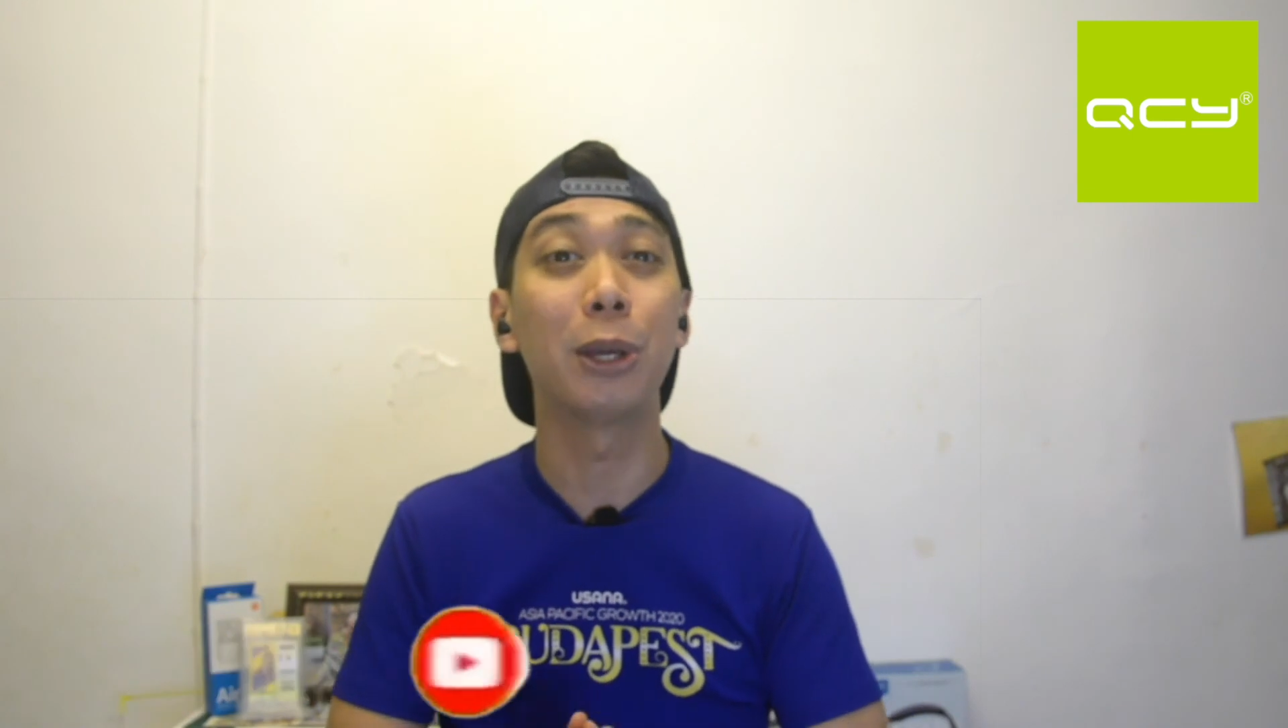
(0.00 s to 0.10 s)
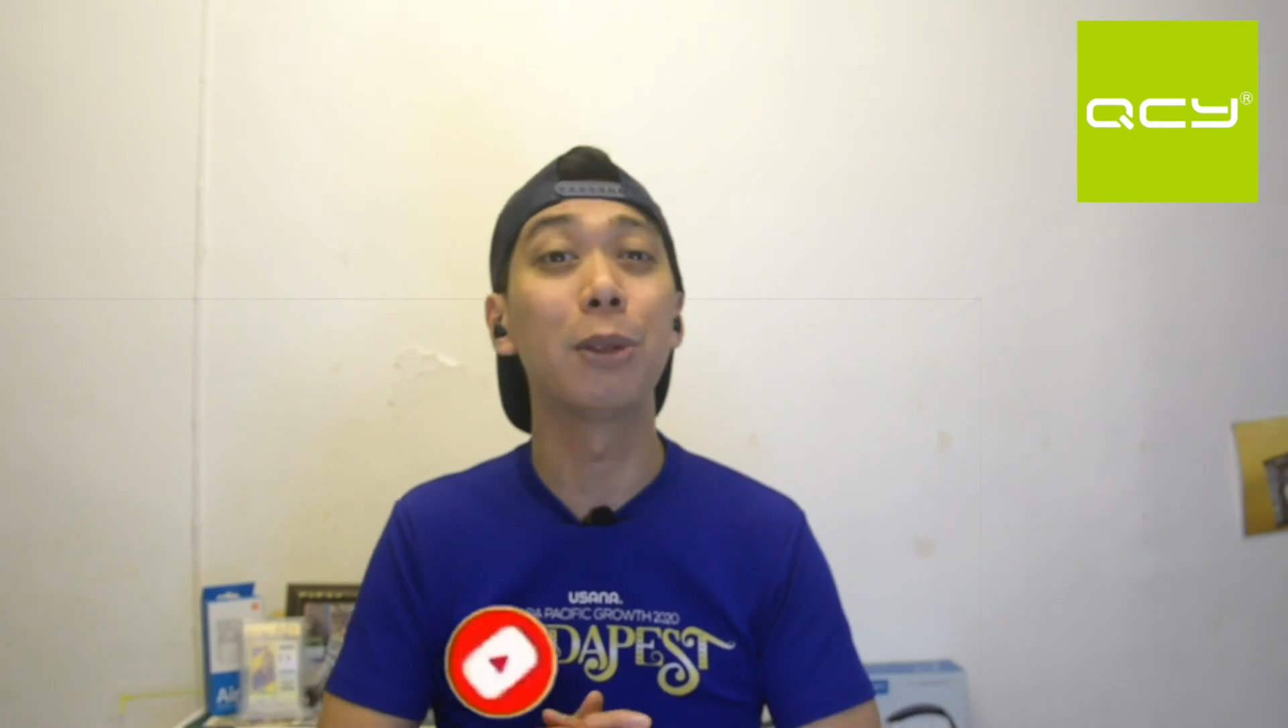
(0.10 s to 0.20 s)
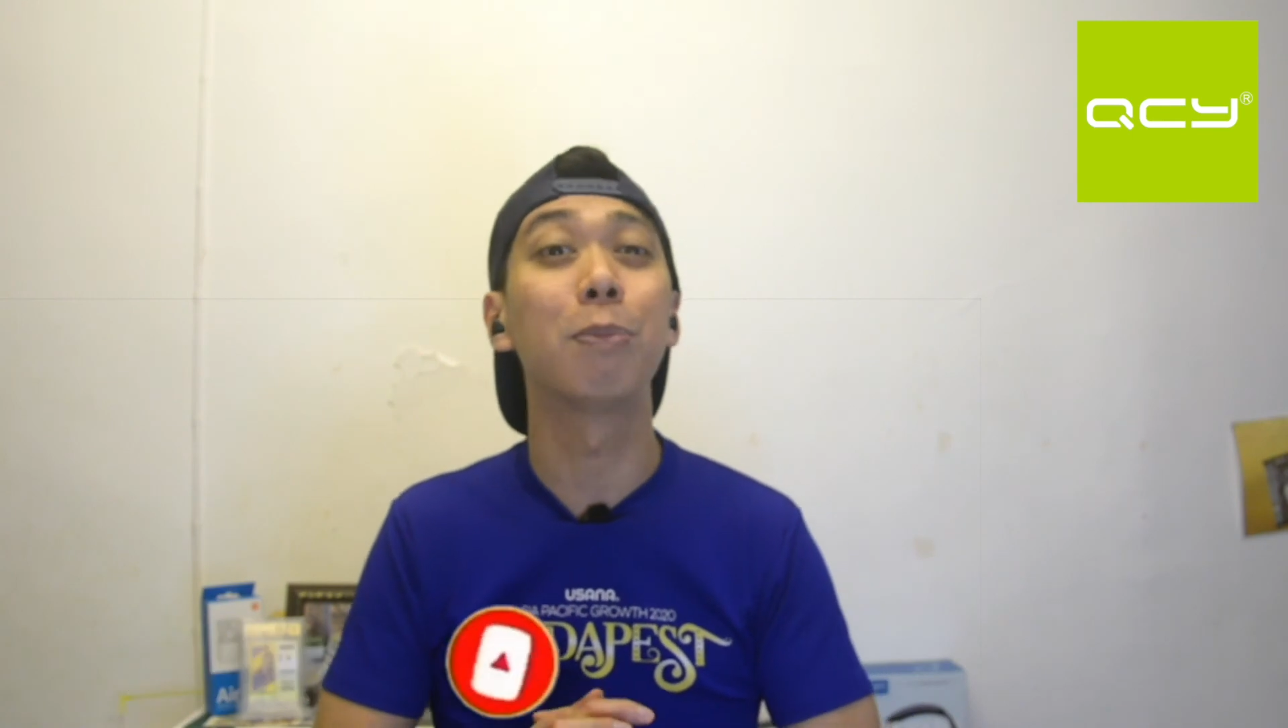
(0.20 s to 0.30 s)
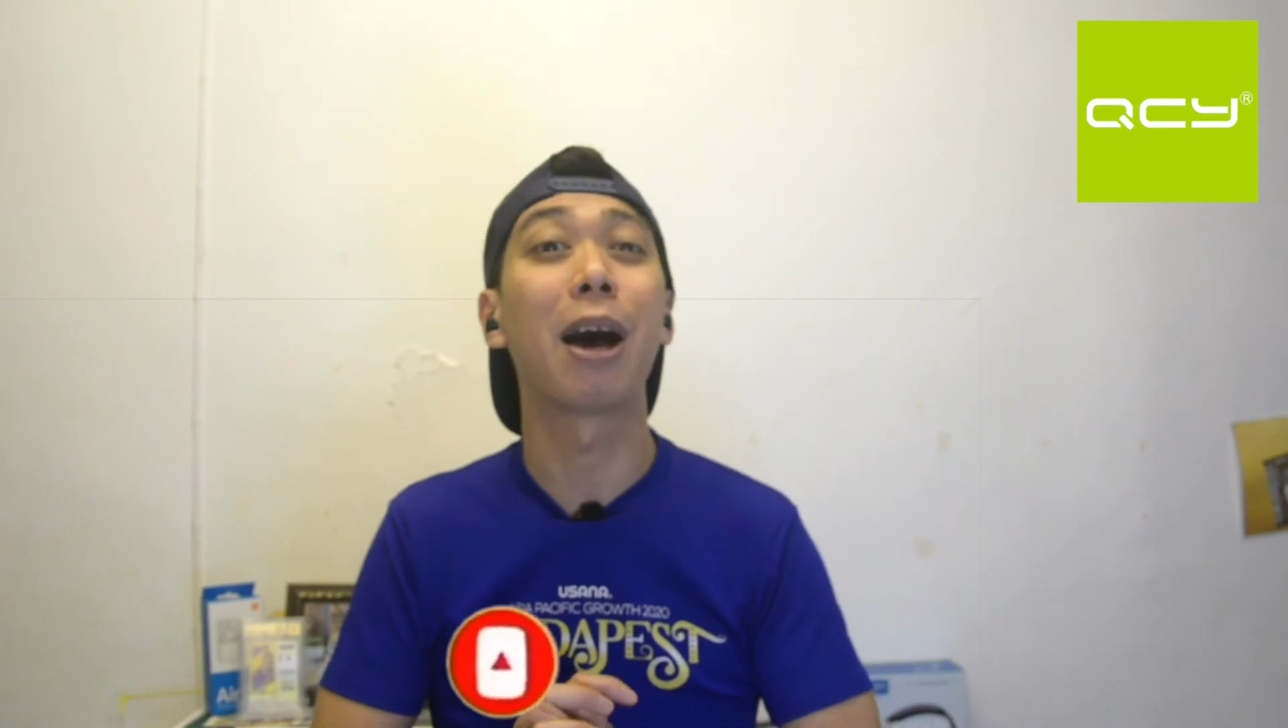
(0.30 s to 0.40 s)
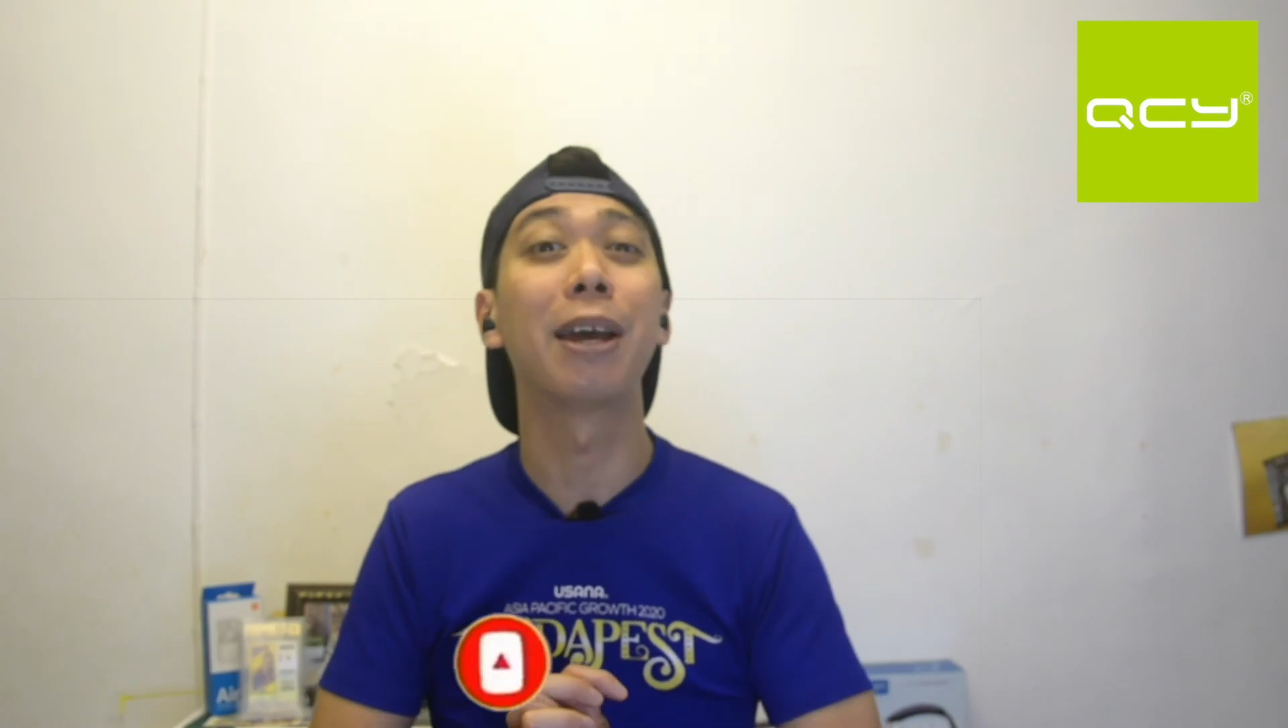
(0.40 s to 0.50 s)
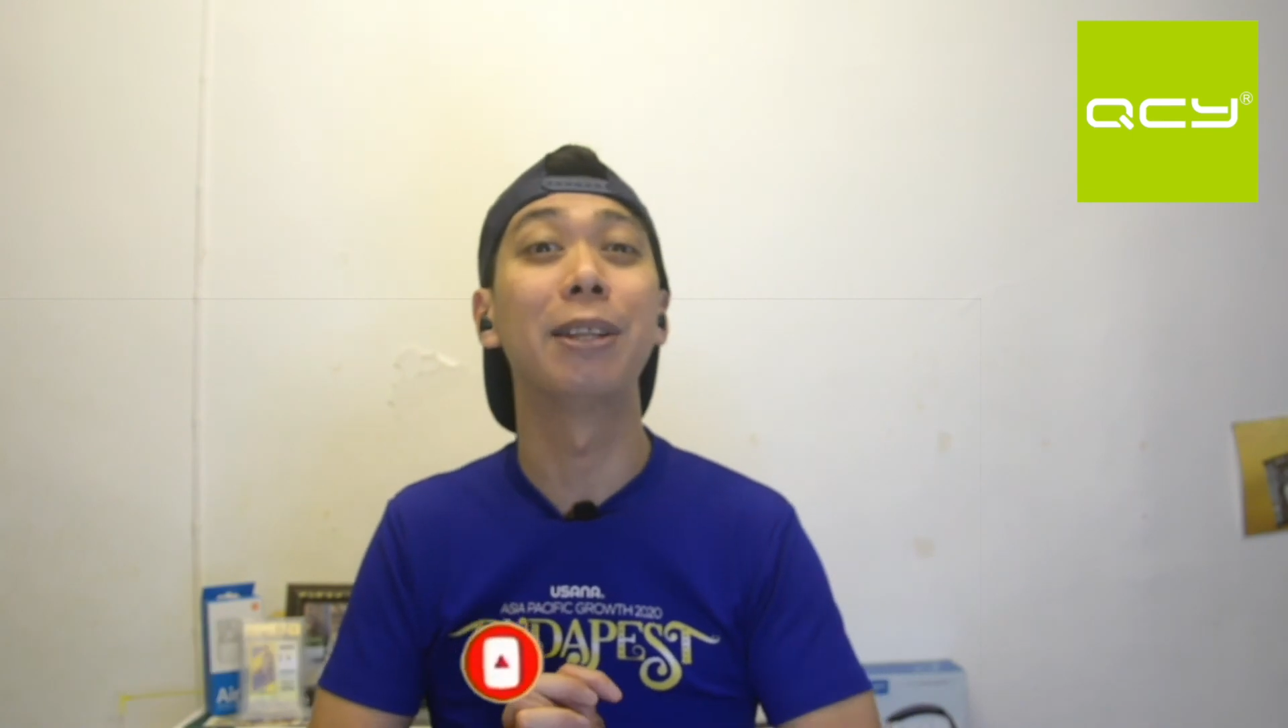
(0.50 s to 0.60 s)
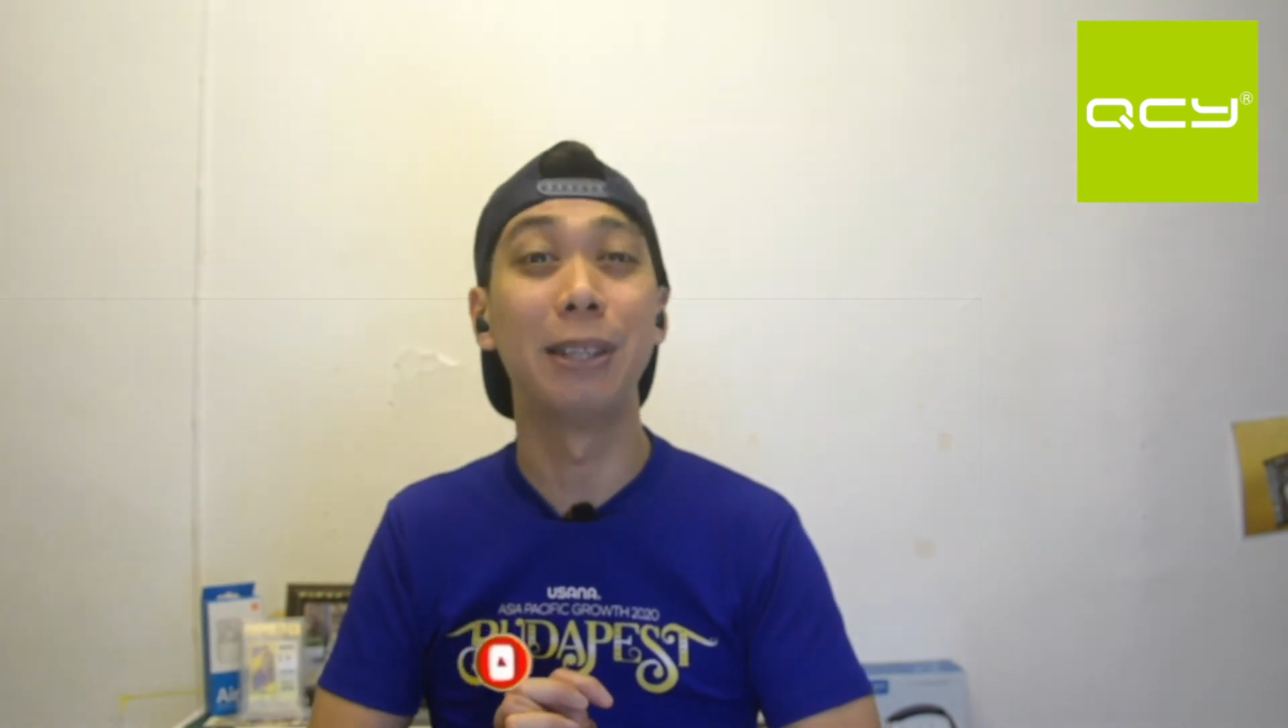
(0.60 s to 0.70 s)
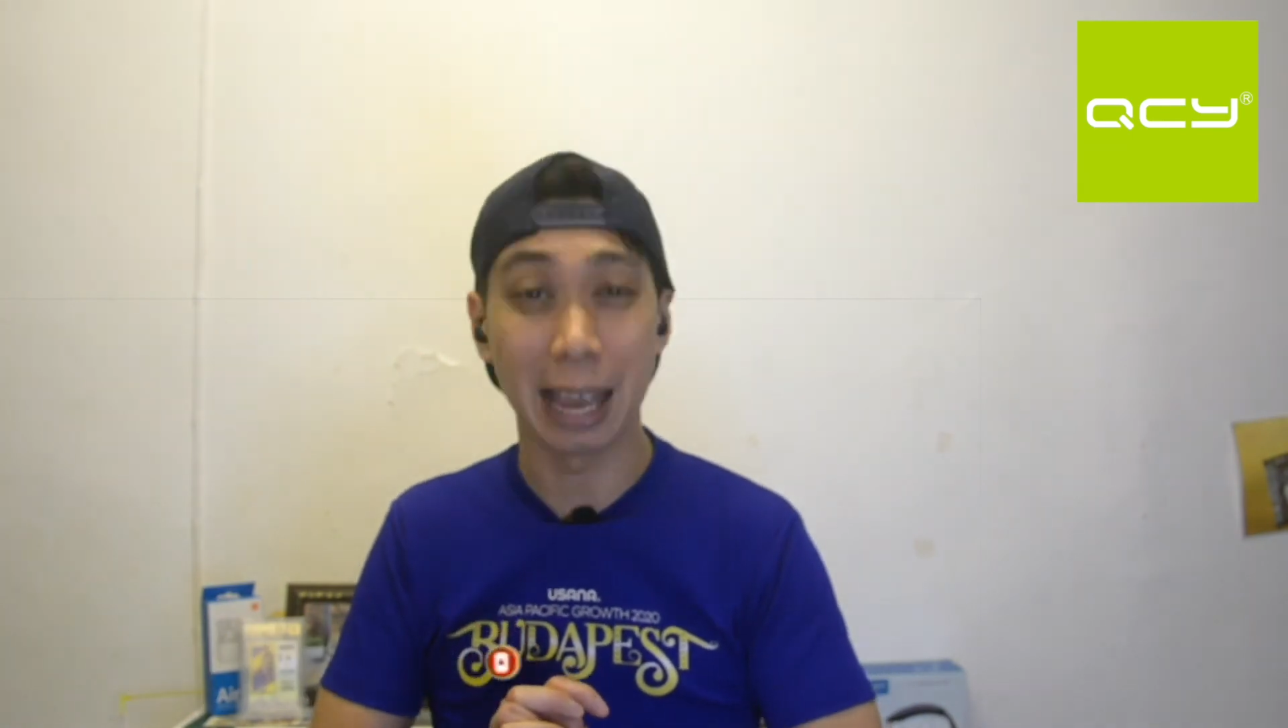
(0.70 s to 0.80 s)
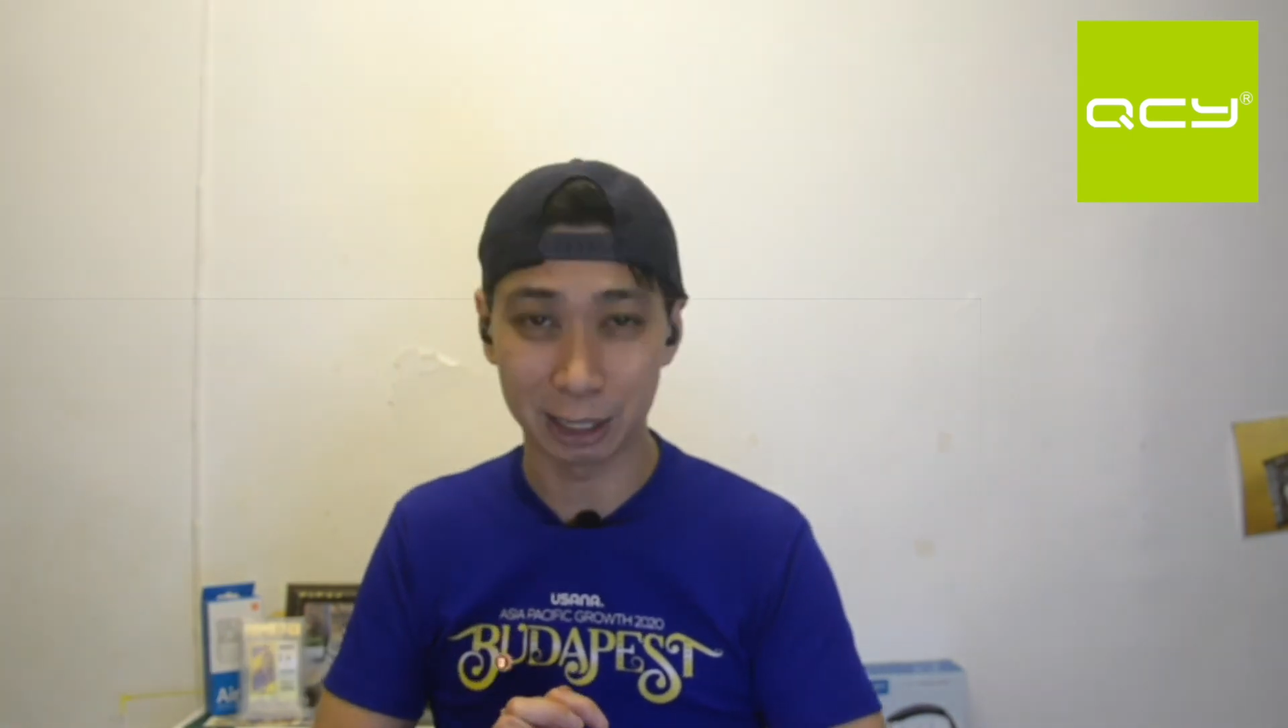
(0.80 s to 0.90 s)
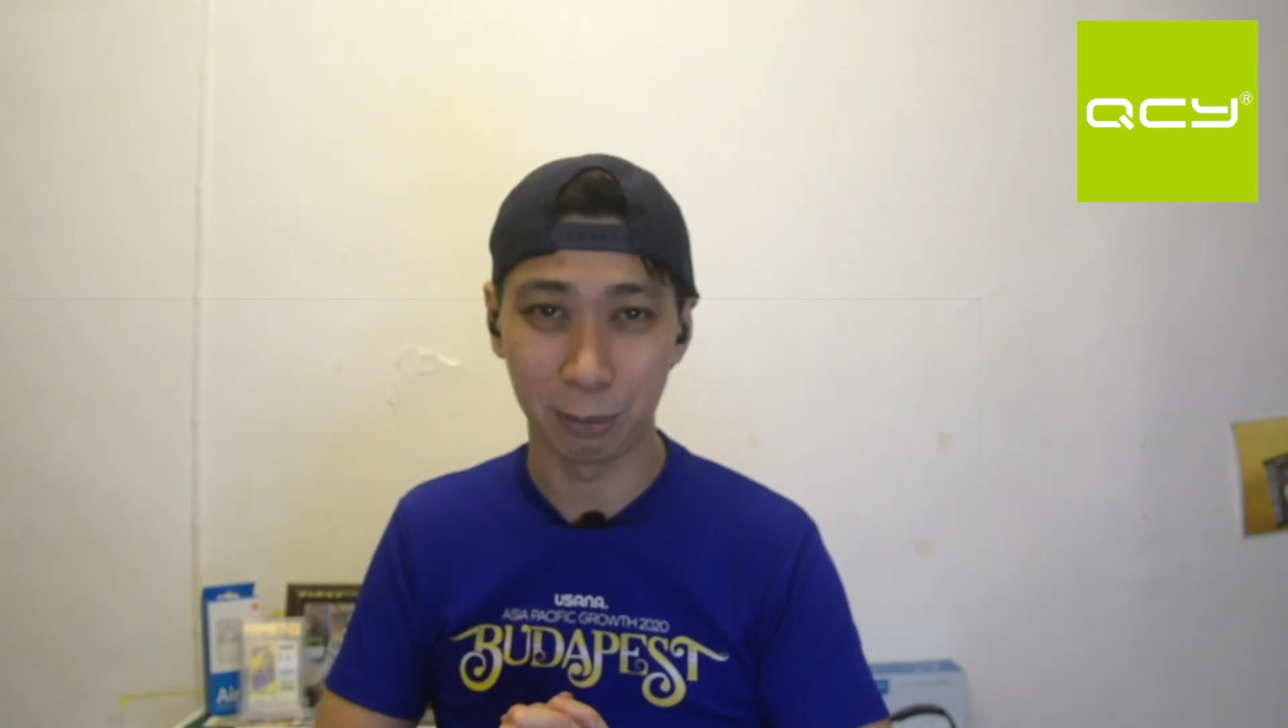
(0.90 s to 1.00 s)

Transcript: in my next